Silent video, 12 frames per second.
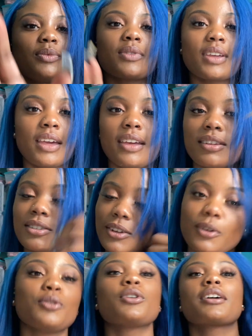Okay,
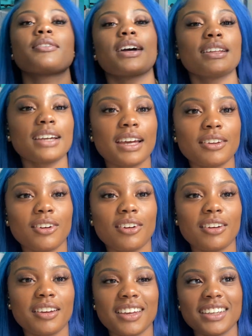so Drake finally got it
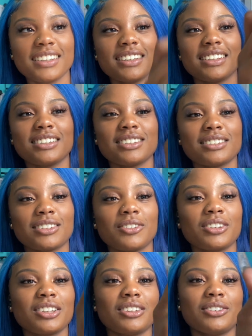on, and it's so
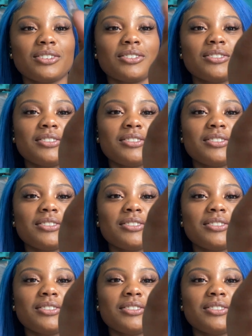cute.